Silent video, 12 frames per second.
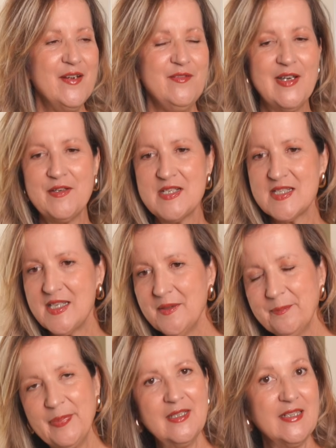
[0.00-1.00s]
Very
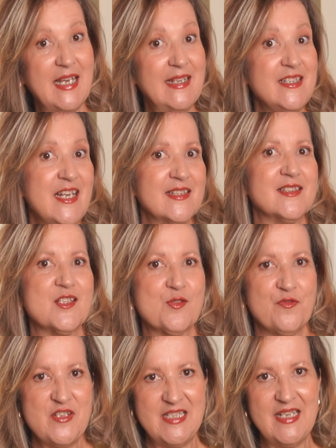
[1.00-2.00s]
simple and yet
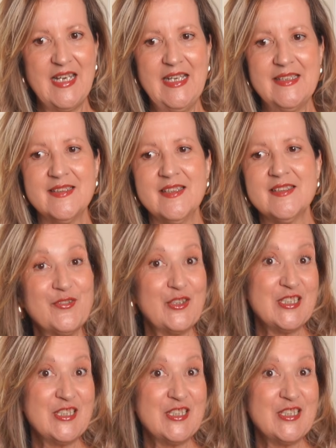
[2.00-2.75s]
sophisticated for